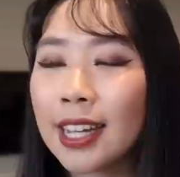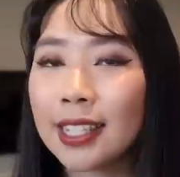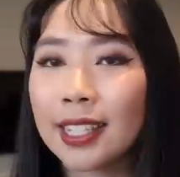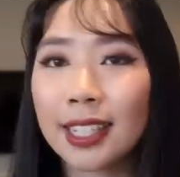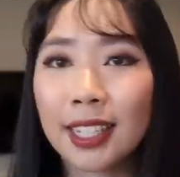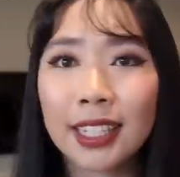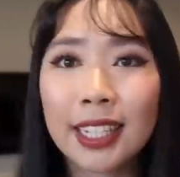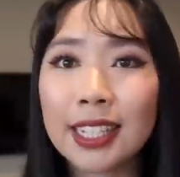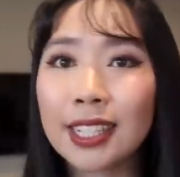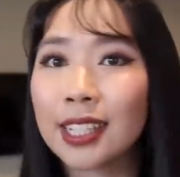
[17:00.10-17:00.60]

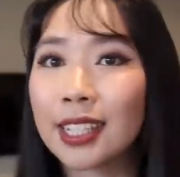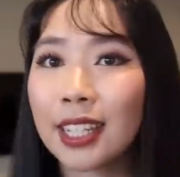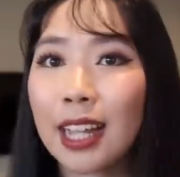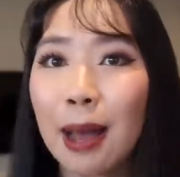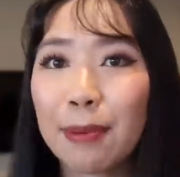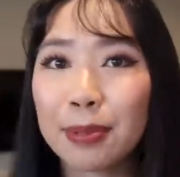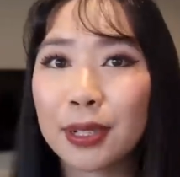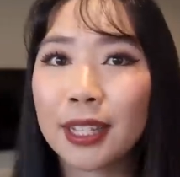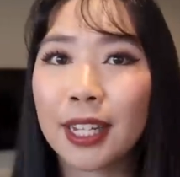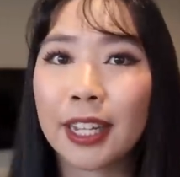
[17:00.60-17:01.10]
silly
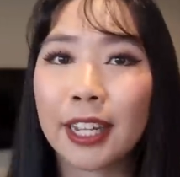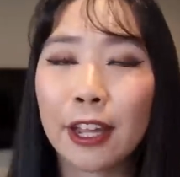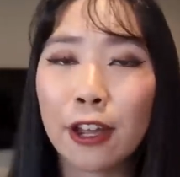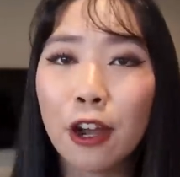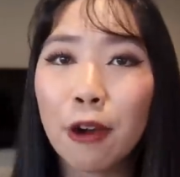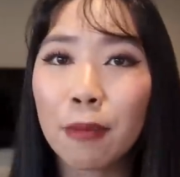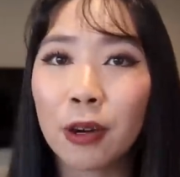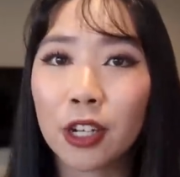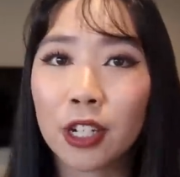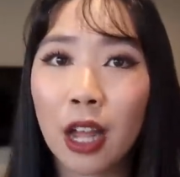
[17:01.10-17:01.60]
slapstick
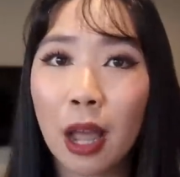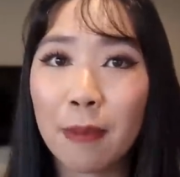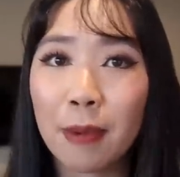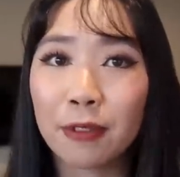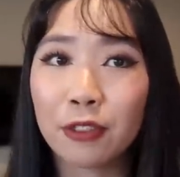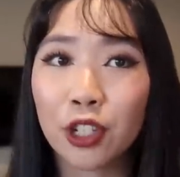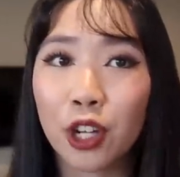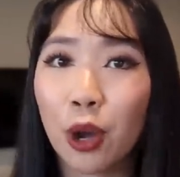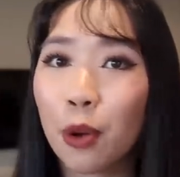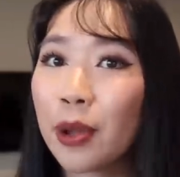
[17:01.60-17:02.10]
humor type
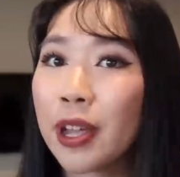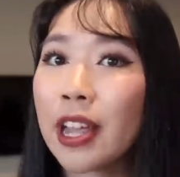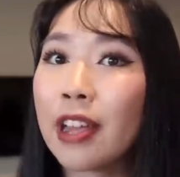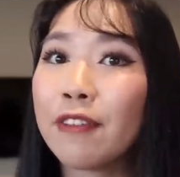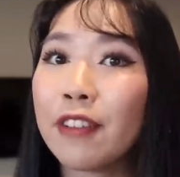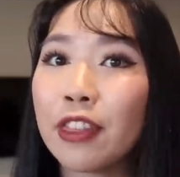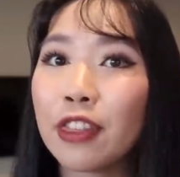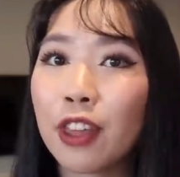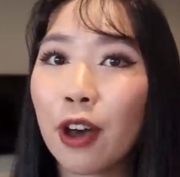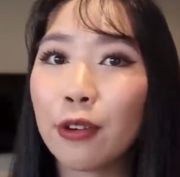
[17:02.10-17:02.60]
of show,
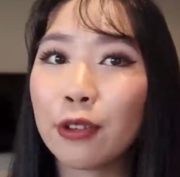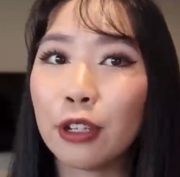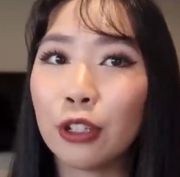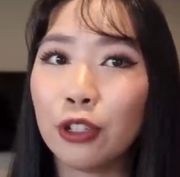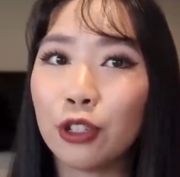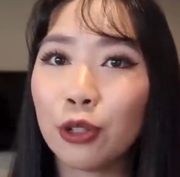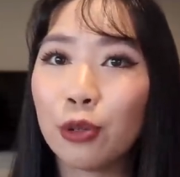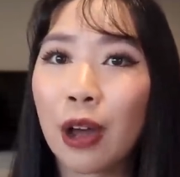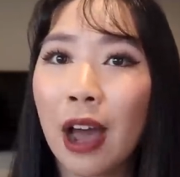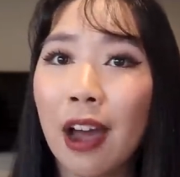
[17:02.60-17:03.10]
even though you
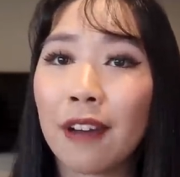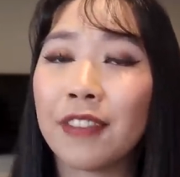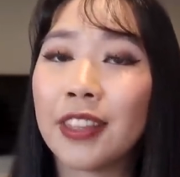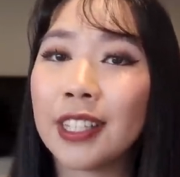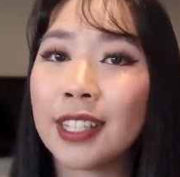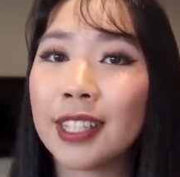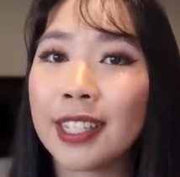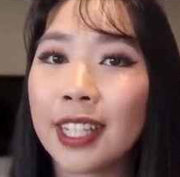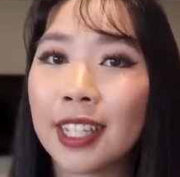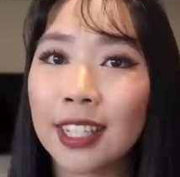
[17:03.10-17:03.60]
do have
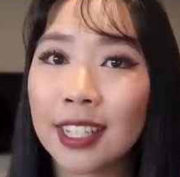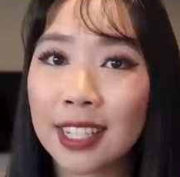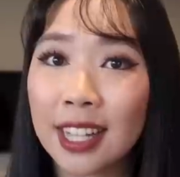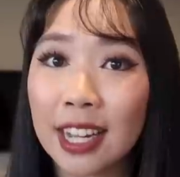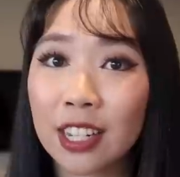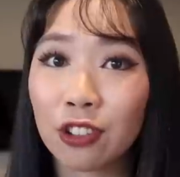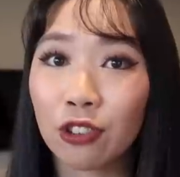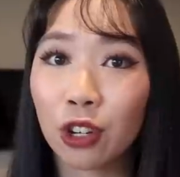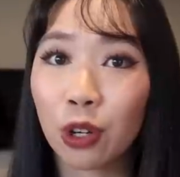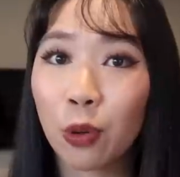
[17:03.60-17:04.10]
the skill
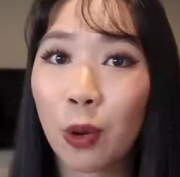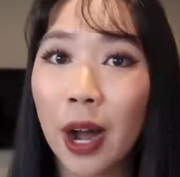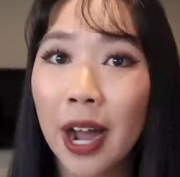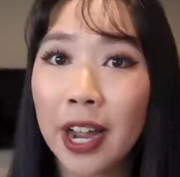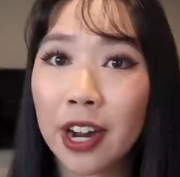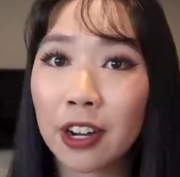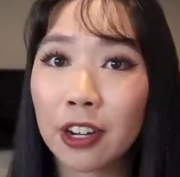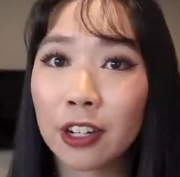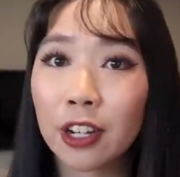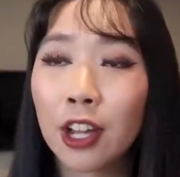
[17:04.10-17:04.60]
sets
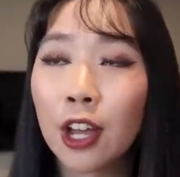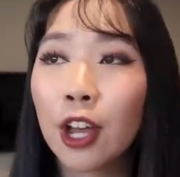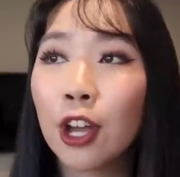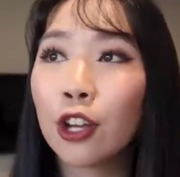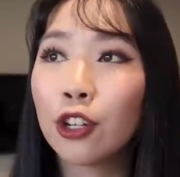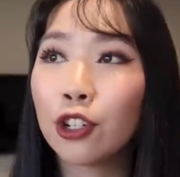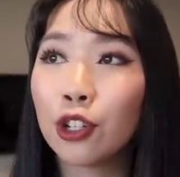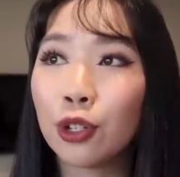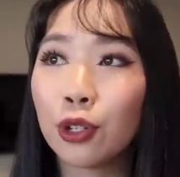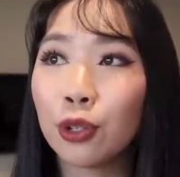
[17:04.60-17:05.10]
required
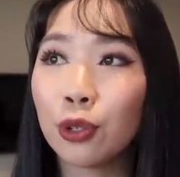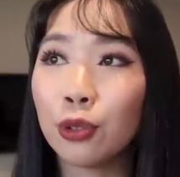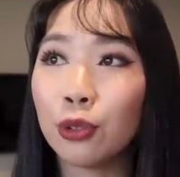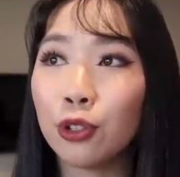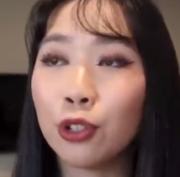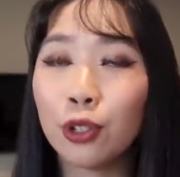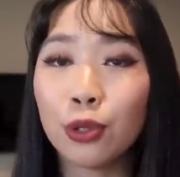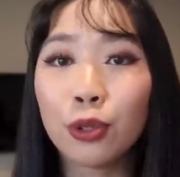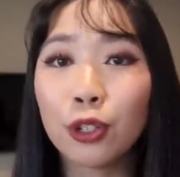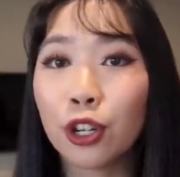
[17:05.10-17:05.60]
to
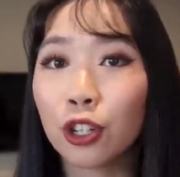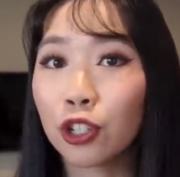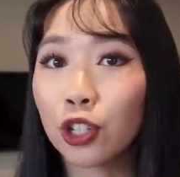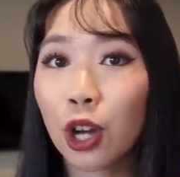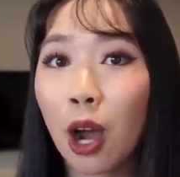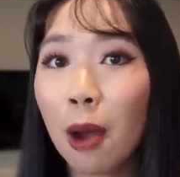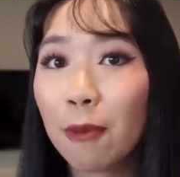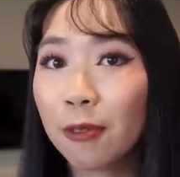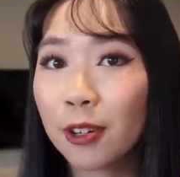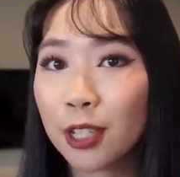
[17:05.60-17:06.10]
do your
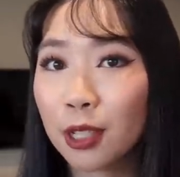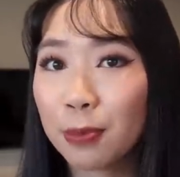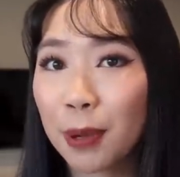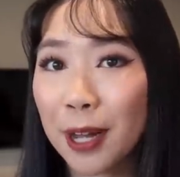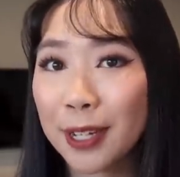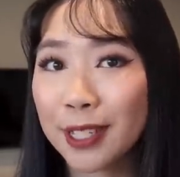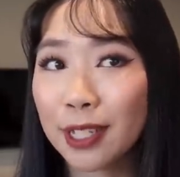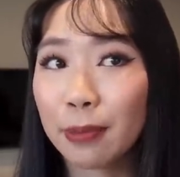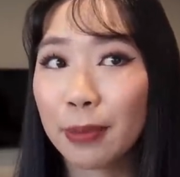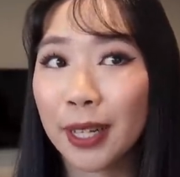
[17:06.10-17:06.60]
job
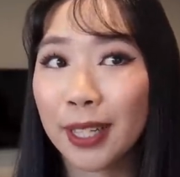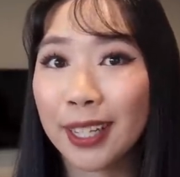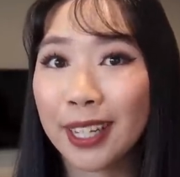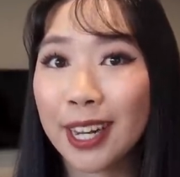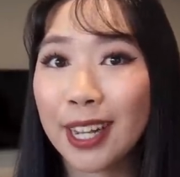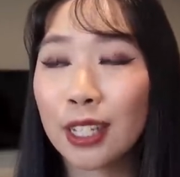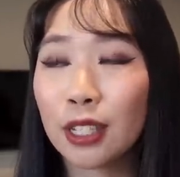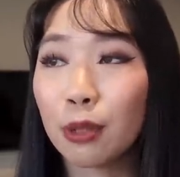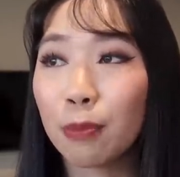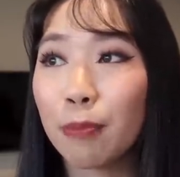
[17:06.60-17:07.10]

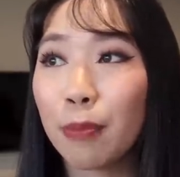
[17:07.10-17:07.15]
responsibilities.